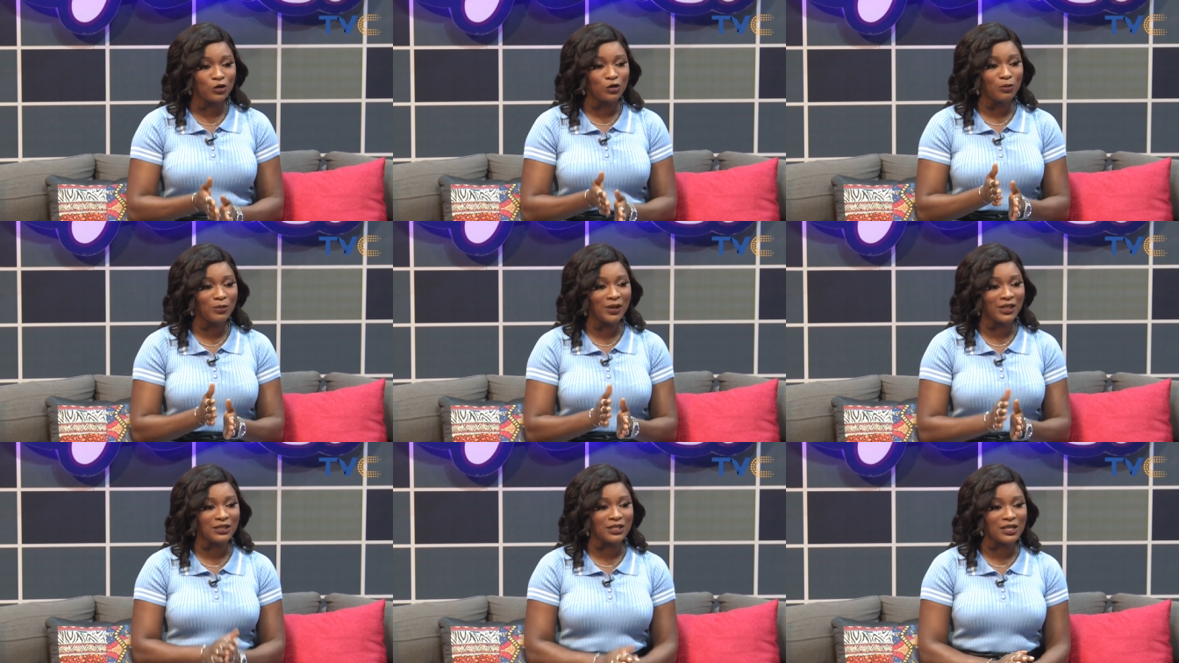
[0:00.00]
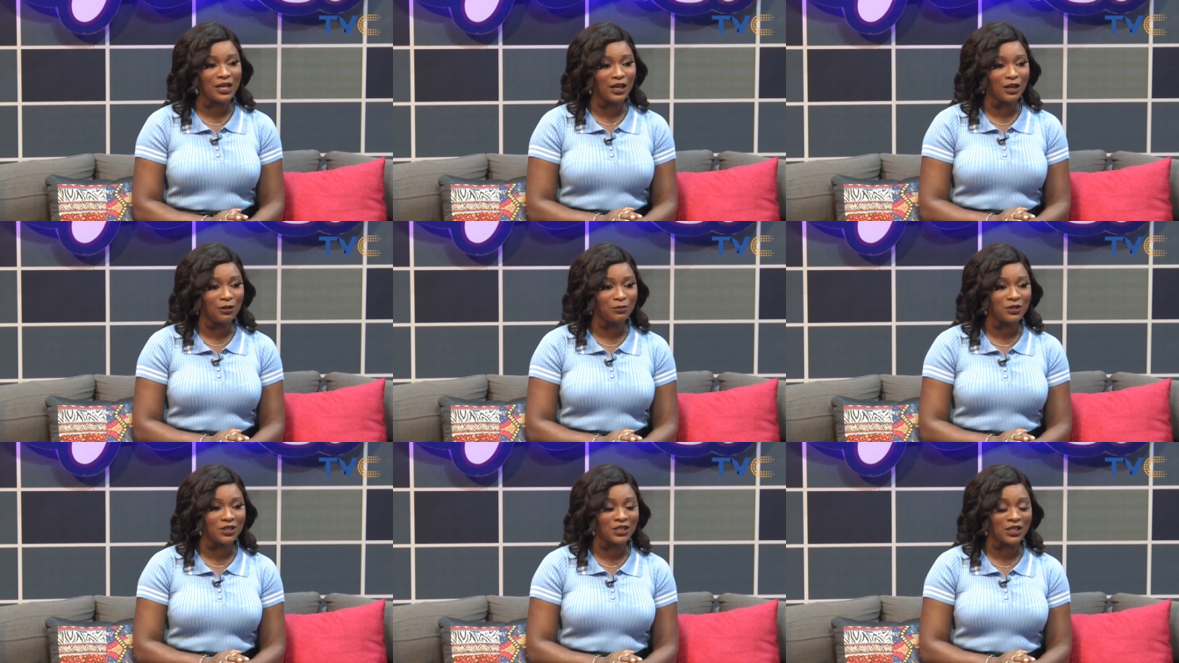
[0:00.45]
So many
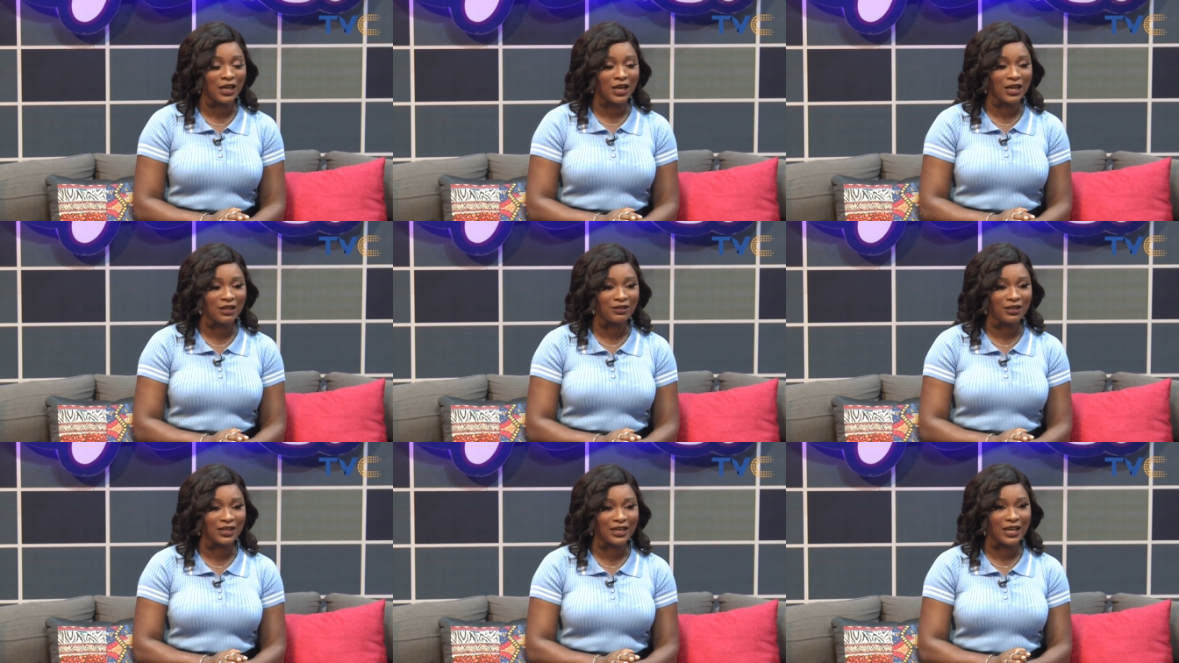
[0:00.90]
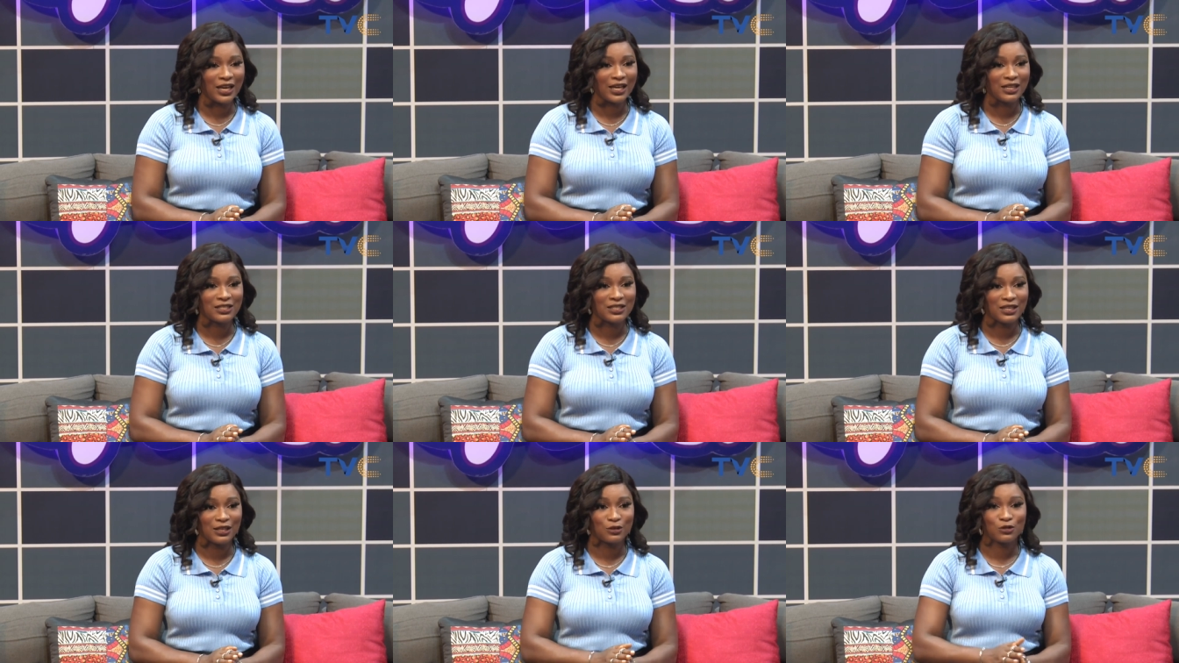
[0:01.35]
times she either
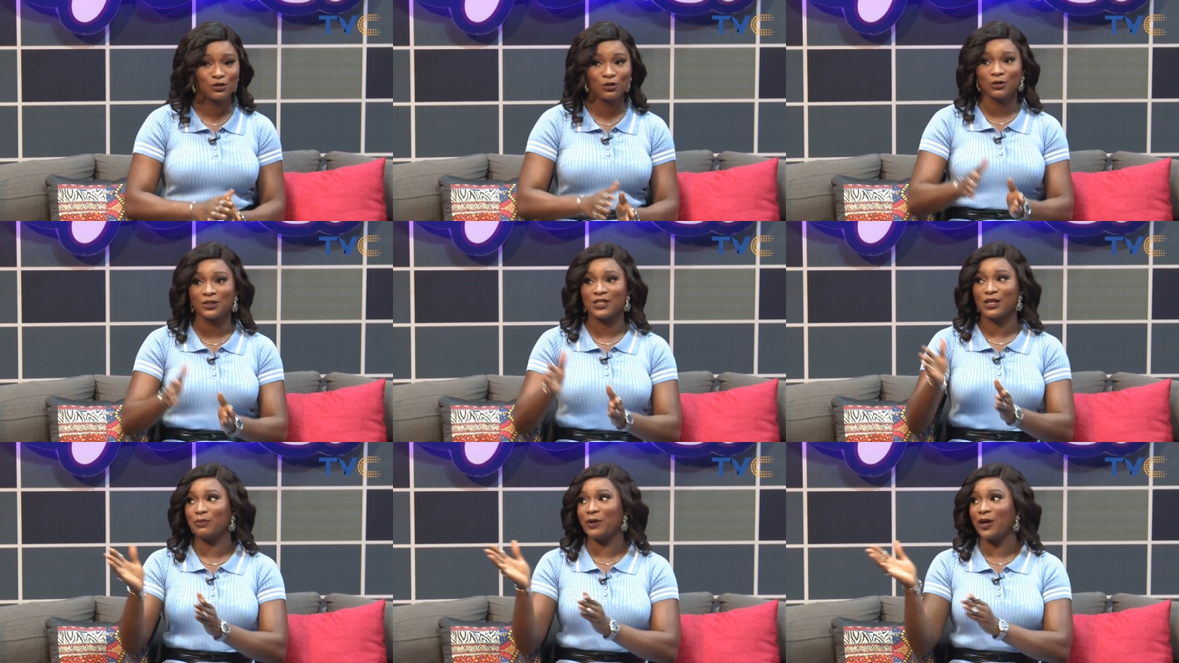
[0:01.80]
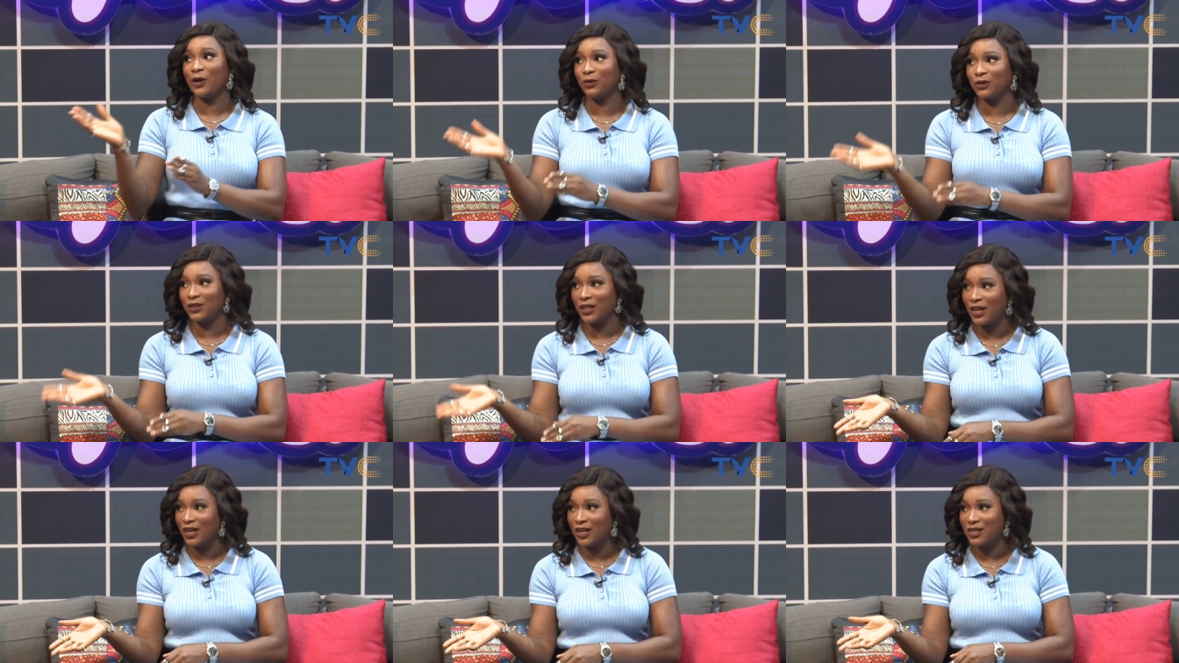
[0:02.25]
gets insulted by
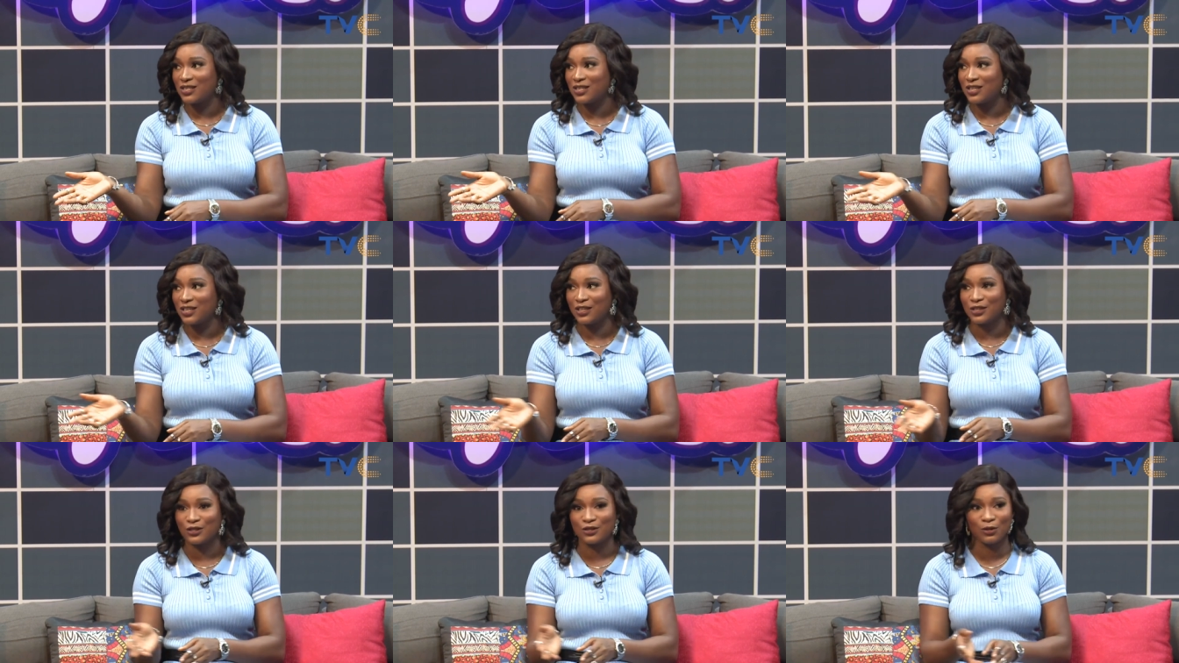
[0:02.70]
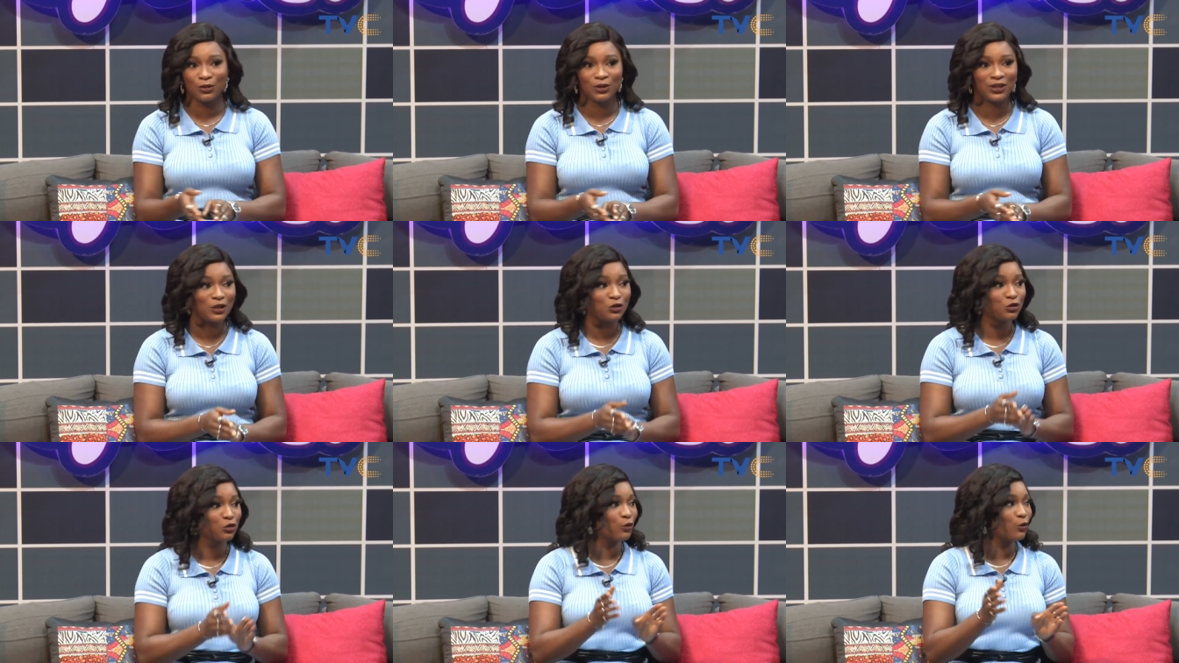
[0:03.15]
other artists or
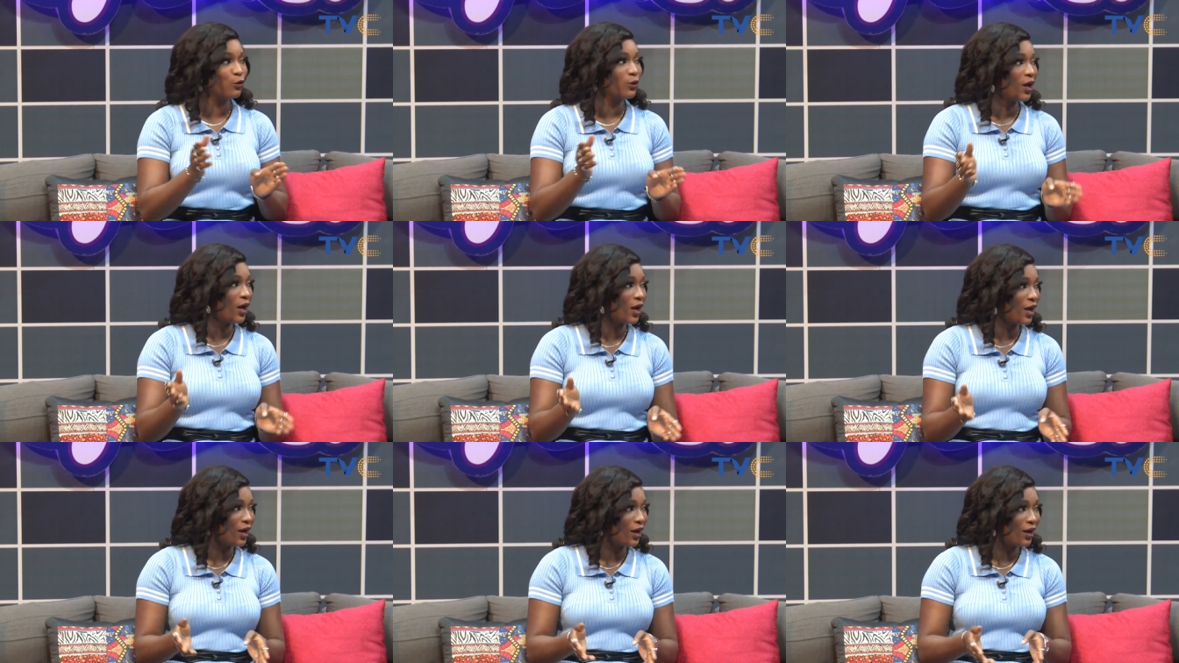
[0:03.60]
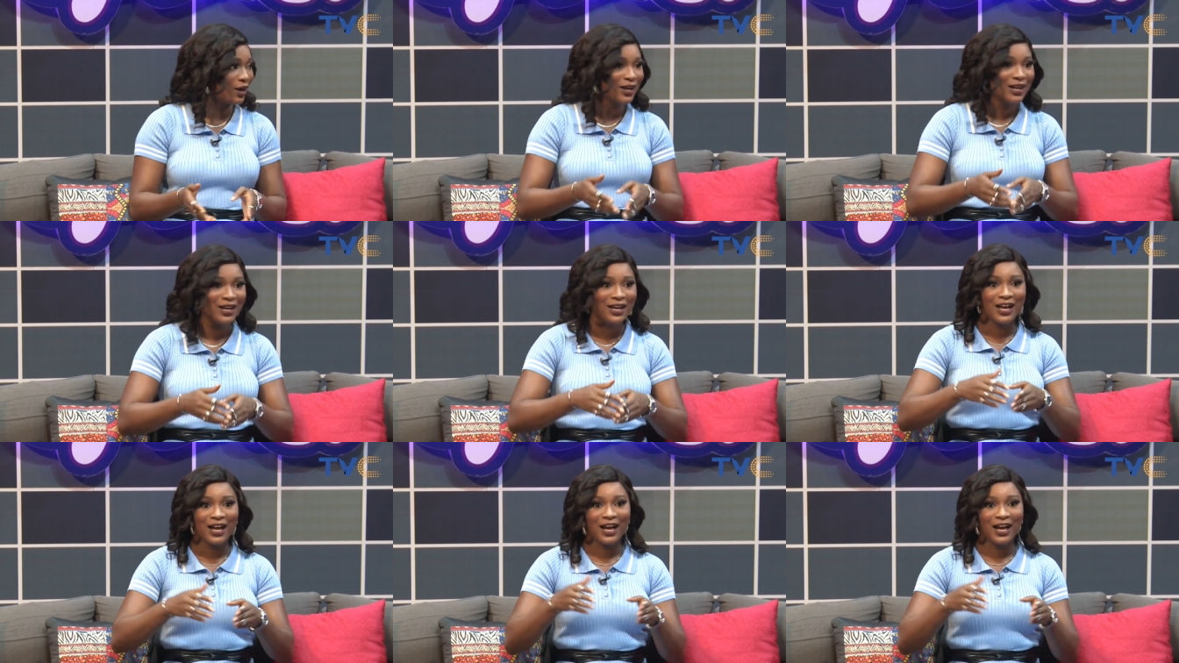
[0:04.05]
they troll her,